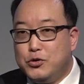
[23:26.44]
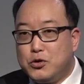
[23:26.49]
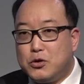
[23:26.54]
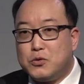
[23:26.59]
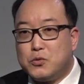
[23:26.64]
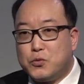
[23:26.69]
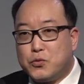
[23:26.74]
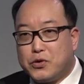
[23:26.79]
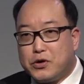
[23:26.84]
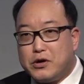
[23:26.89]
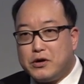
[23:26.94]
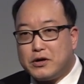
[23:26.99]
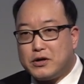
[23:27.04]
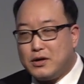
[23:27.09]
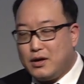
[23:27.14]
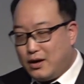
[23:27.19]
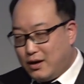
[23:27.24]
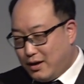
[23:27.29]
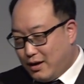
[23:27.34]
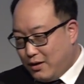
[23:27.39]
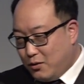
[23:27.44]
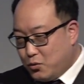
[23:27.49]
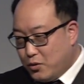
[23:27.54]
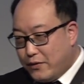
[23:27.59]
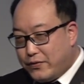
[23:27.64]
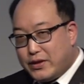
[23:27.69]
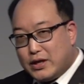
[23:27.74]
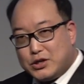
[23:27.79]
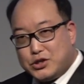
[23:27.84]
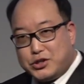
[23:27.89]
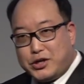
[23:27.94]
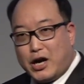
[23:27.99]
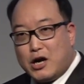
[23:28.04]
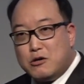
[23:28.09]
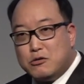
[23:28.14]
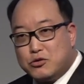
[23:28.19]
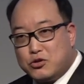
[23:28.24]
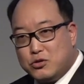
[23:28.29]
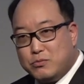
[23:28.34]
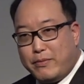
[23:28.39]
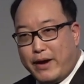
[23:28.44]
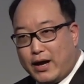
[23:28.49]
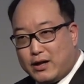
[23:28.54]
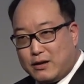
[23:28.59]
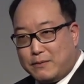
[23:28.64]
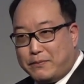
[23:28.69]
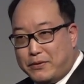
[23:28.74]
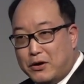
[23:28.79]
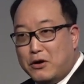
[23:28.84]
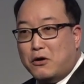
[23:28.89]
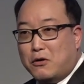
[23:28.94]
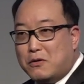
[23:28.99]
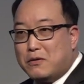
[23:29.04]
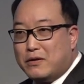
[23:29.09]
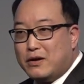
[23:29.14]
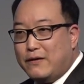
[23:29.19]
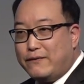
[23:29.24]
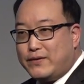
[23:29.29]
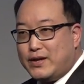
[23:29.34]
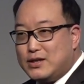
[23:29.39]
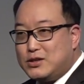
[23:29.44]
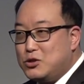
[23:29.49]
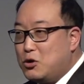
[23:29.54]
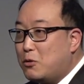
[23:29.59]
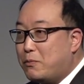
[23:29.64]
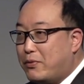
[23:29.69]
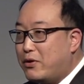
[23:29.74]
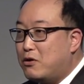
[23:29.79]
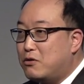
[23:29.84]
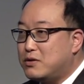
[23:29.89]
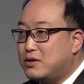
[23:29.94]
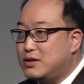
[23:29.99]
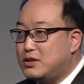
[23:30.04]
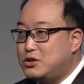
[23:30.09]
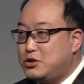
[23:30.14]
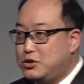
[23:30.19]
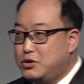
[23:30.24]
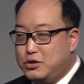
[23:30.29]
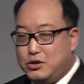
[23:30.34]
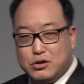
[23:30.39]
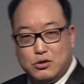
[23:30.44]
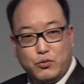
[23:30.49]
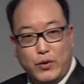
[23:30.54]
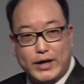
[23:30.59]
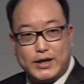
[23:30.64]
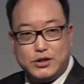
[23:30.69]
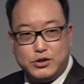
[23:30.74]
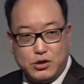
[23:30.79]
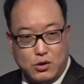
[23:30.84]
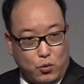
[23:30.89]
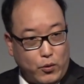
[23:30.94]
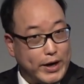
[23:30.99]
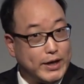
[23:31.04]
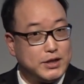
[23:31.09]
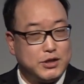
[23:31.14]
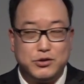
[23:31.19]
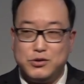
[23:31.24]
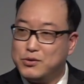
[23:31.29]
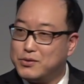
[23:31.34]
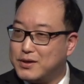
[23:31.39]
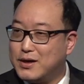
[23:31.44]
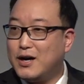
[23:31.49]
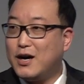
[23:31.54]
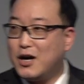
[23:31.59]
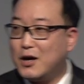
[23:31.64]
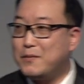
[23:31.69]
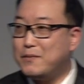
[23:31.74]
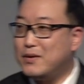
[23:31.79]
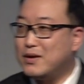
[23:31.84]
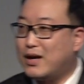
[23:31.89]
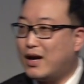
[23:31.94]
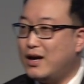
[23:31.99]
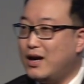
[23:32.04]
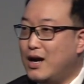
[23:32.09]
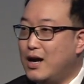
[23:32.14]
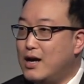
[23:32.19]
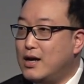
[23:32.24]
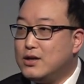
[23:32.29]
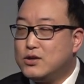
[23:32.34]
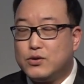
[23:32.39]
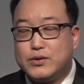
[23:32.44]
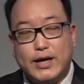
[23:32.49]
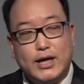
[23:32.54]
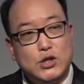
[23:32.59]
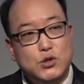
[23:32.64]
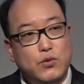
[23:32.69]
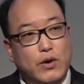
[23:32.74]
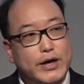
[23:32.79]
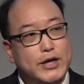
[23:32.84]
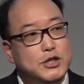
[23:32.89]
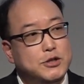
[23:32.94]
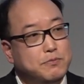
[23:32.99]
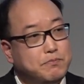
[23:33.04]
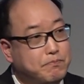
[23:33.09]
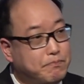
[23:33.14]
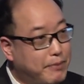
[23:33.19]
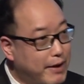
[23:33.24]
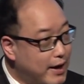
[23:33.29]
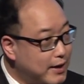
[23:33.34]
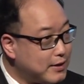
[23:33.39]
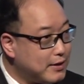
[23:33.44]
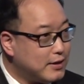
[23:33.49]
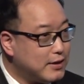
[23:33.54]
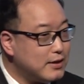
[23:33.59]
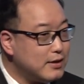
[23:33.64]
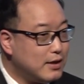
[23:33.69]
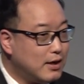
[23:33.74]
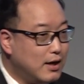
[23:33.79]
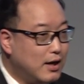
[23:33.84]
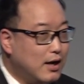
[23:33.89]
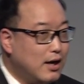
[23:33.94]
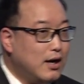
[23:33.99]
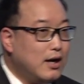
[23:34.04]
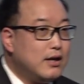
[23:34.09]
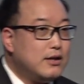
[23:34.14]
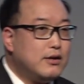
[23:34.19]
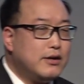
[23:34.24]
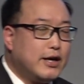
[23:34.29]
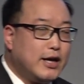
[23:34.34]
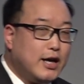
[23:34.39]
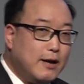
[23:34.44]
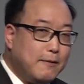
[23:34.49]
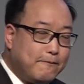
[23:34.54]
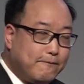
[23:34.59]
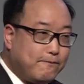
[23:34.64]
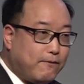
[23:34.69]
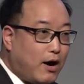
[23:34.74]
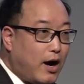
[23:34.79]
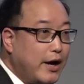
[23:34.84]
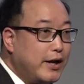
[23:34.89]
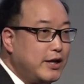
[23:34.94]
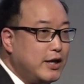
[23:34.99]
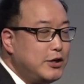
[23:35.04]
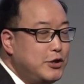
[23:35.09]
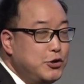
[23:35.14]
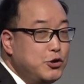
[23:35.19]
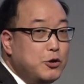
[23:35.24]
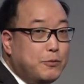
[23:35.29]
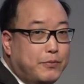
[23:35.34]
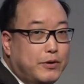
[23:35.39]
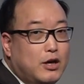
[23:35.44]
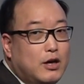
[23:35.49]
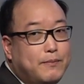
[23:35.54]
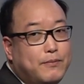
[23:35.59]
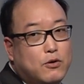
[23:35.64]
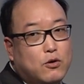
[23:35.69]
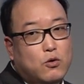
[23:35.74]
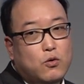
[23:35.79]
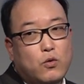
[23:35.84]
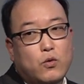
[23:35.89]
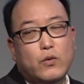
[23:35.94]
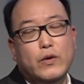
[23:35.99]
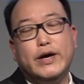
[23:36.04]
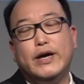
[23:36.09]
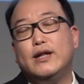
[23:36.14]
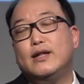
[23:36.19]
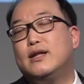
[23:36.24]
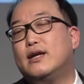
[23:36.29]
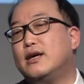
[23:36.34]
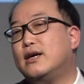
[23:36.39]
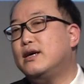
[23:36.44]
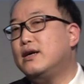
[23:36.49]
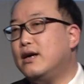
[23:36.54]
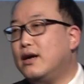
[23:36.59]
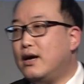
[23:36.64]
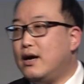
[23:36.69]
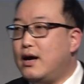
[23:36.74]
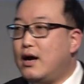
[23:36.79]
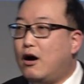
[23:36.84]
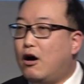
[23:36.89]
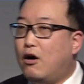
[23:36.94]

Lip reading: You don't work with the shell to make the pearl. If there's no pearl, you're wasting your time. Okay? So that's why it's better to keep finding new people in the